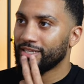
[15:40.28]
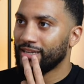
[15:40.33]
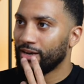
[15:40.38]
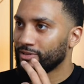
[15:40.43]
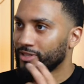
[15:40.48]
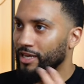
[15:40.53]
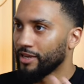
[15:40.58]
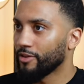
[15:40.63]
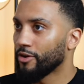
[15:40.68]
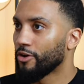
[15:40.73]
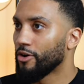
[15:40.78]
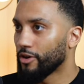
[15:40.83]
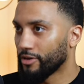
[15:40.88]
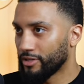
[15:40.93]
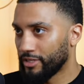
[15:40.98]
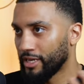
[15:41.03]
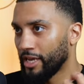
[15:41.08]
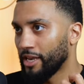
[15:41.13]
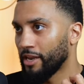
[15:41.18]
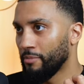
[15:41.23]
so that was like the hook
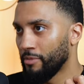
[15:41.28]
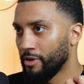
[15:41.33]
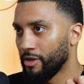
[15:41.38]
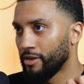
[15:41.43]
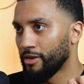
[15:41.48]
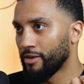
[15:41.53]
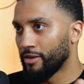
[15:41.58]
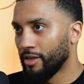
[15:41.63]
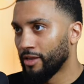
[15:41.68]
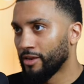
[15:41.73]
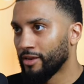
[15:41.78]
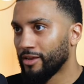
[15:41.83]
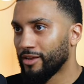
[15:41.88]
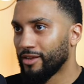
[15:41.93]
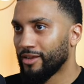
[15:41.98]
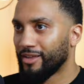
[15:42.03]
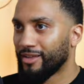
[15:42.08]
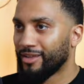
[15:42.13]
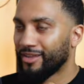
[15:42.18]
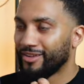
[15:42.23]
to get them in. Yeah.
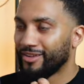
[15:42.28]
And